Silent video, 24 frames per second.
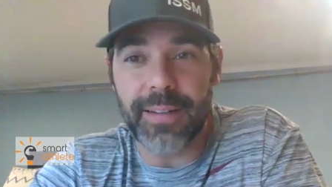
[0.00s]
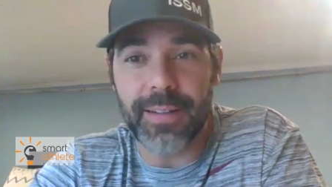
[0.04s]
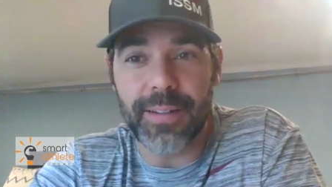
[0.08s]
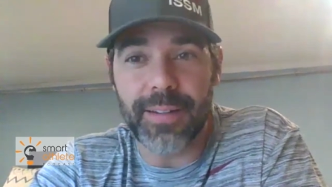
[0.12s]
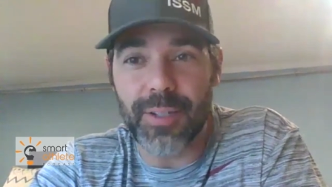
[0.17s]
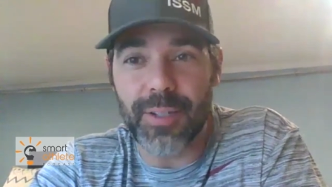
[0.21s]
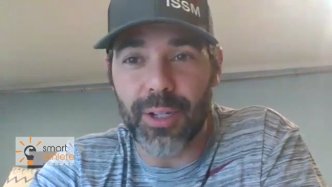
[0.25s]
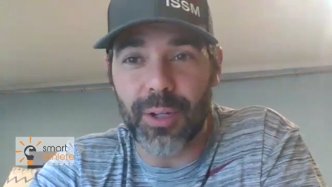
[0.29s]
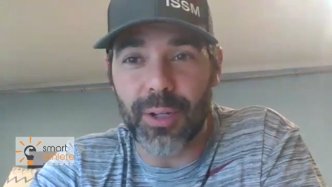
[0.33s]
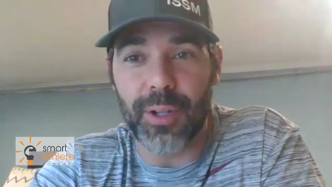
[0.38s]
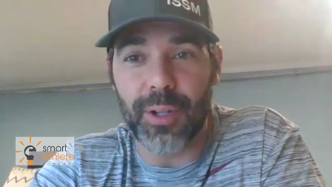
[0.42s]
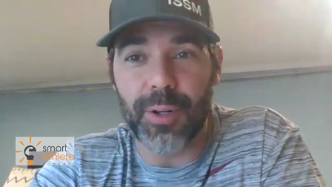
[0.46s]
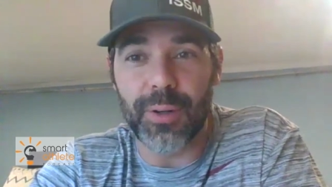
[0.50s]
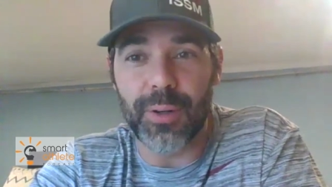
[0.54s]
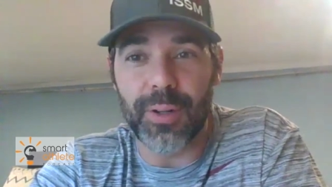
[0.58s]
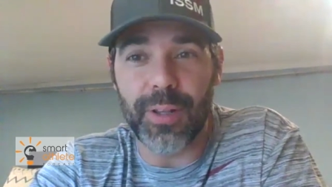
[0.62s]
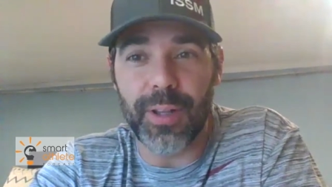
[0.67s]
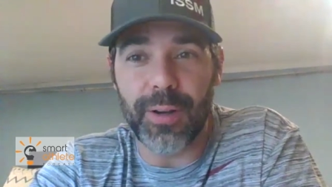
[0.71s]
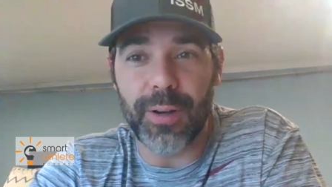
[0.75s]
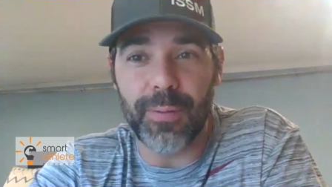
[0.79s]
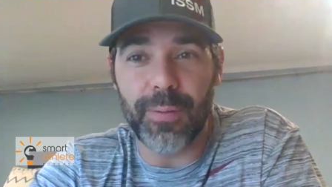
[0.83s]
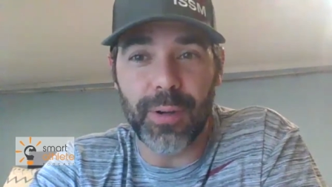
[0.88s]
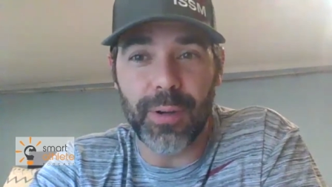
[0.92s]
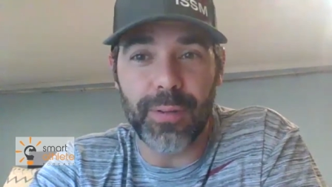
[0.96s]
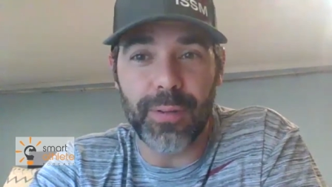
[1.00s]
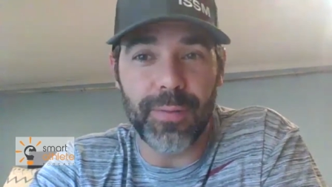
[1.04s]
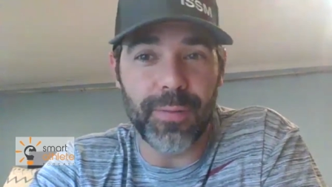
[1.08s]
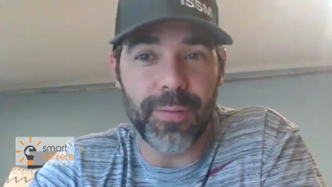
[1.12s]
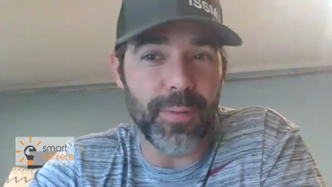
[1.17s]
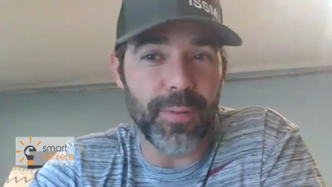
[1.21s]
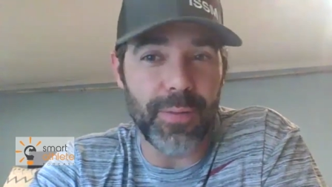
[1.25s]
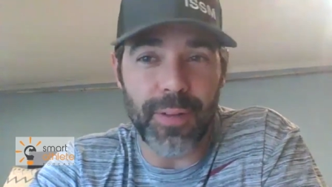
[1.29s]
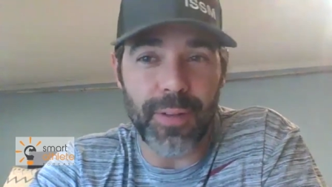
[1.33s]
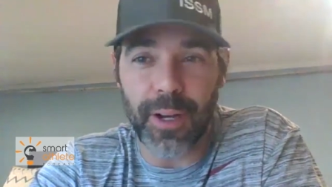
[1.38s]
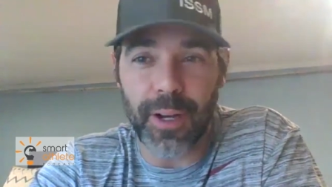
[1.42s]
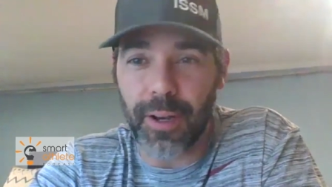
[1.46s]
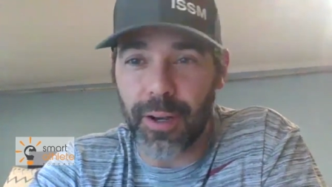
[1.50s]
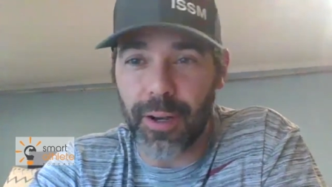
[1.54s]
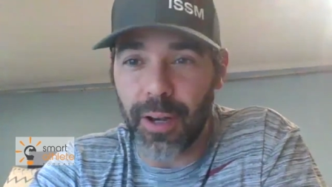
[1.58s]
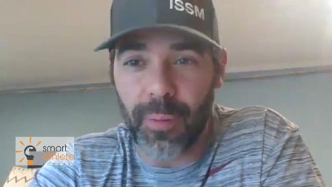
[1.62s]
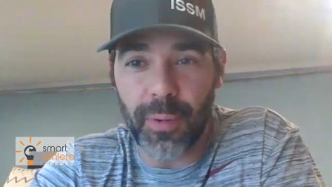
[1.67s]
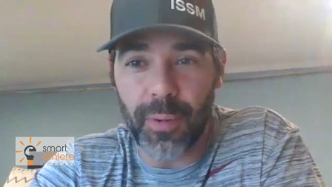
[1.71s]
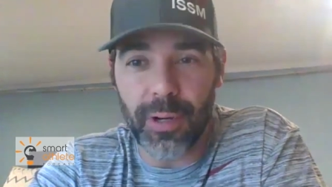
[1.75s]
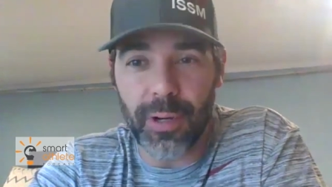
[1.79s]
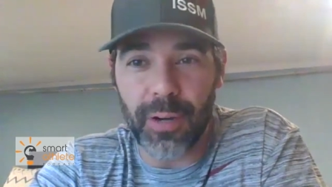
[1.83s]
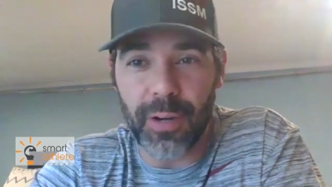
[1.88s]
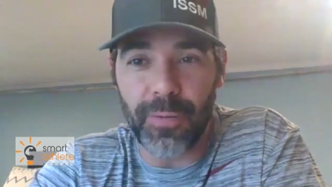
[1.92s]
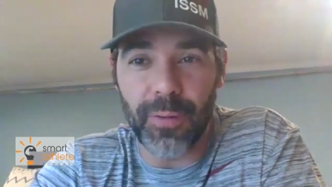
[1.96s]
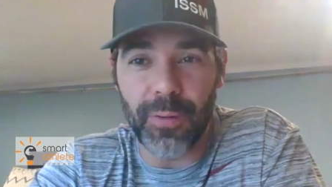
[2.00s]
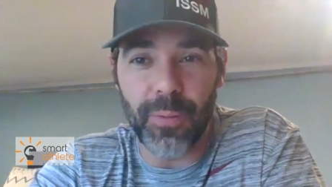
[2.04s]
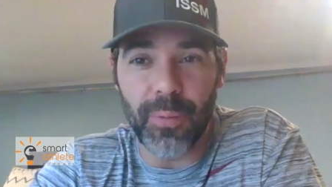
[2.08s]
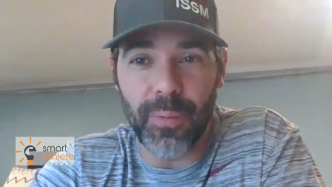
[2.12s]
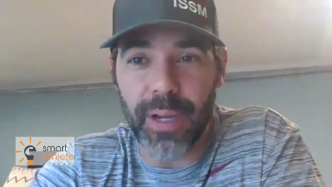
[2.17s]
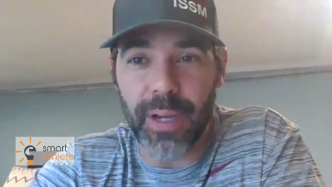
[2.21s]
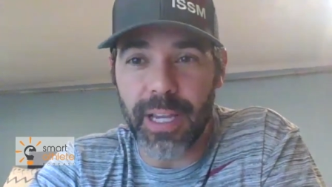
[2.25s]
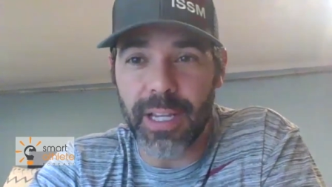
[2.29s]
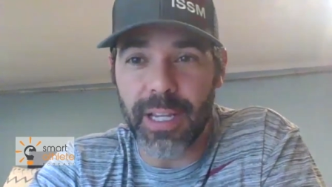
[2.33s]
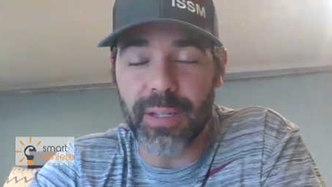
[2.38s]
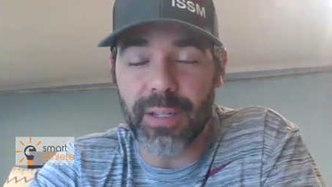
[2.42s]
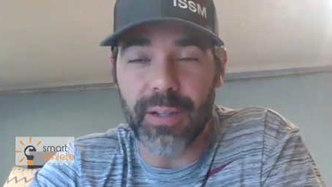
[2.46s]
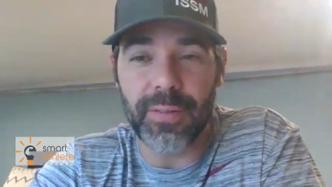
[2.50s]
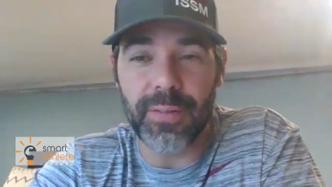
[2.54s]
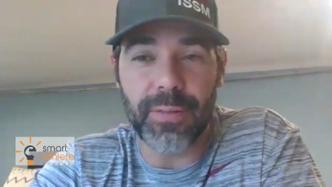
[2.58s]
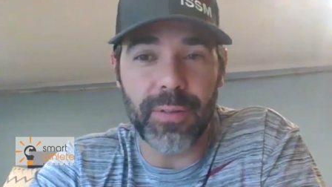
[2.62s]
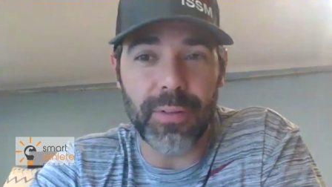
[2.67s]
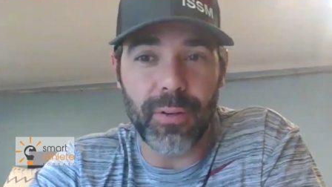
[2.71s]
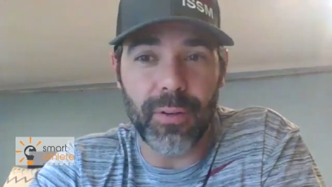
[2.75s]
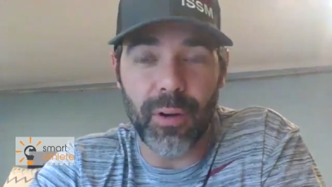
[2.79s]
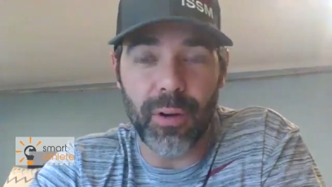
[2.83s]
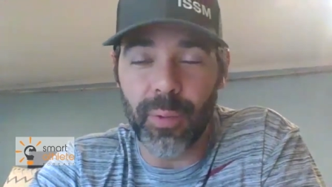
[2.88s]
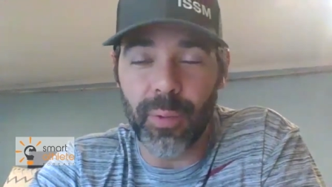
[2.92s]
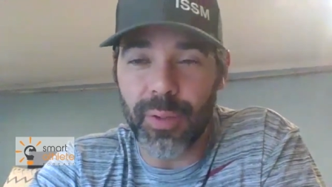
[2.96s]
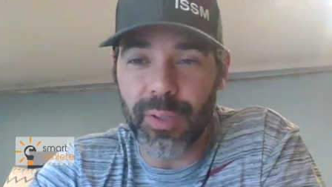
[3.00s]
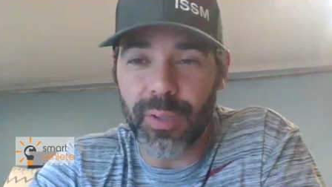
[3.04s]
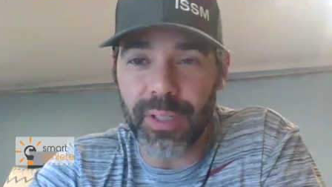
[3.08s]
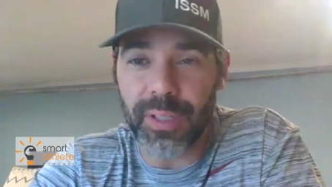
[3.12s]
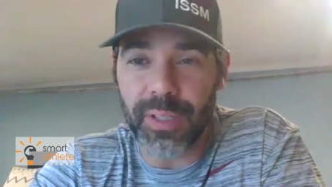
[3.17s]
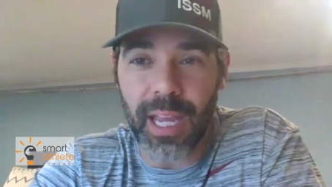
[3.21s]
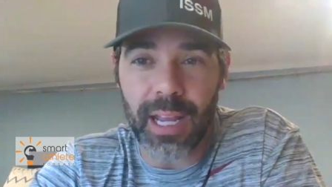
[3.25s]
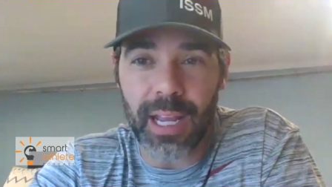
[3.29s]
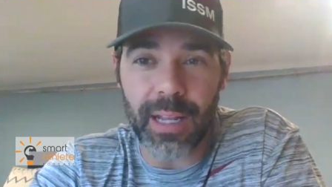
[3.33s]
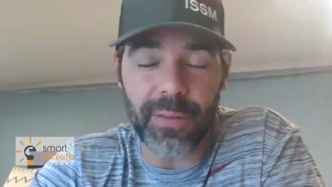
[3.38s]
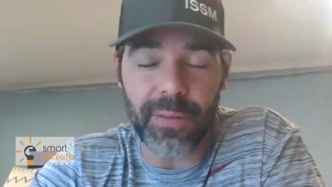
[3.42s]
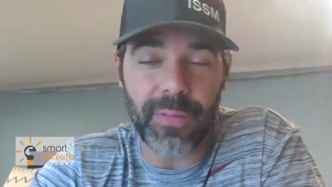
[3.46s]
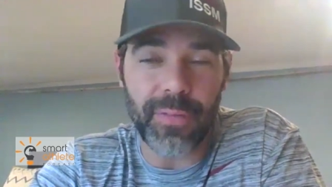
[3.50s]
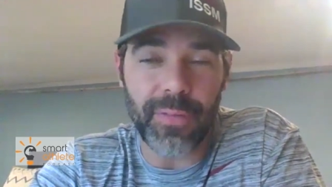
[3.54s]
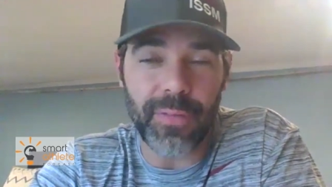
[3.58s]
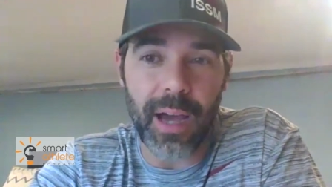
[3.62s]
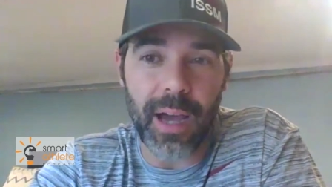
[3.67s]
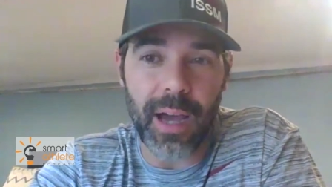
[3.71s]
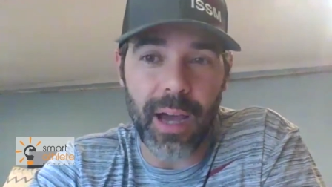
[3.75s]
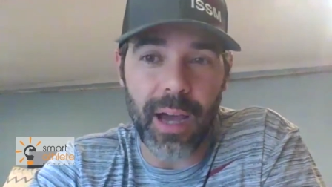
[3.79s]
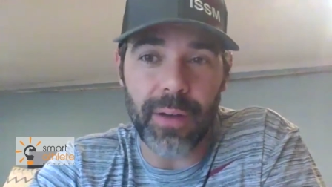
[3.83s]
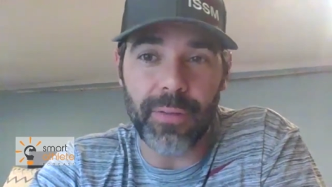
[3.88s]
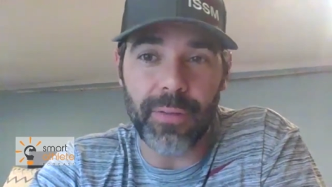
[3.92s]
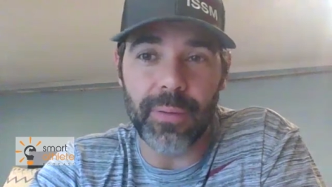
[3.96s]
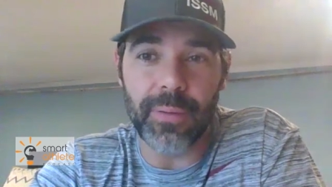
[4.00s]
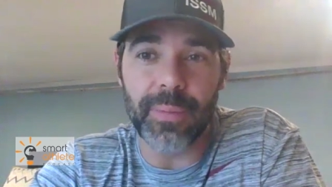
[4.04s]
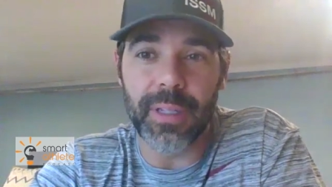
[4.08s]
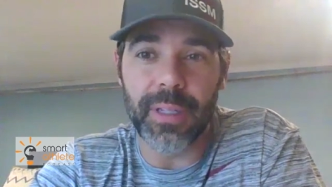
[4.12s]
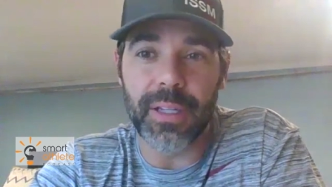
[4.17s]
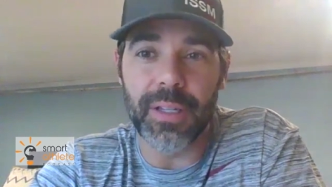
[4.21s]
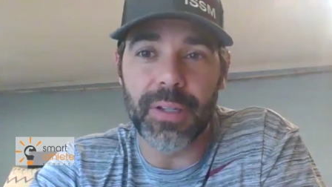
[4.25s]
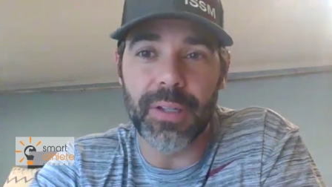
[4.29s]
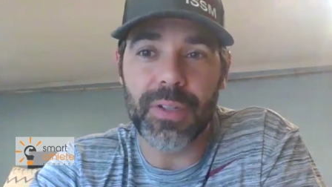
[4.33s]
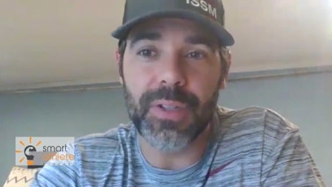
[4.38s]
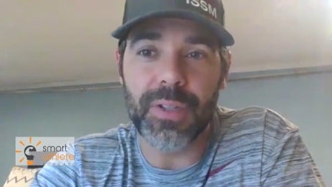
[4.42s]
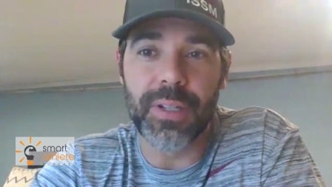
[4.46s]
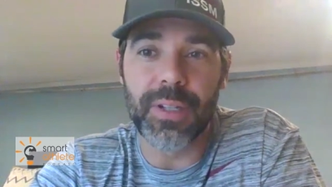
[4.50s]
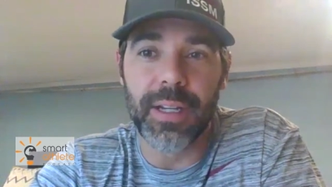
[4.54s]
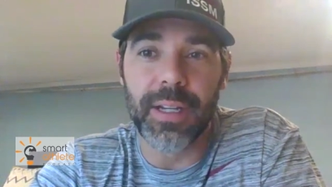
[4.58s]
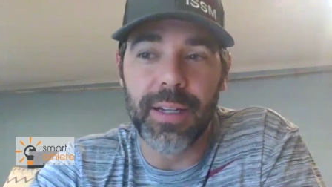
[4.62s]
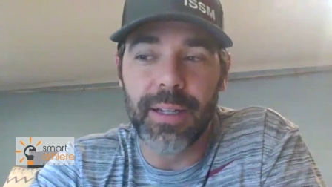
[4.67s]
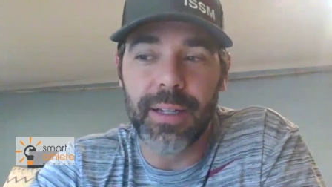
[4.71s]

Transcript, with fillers: So there, there we've we've done a number of different ways. There, no one's gaining fat from this.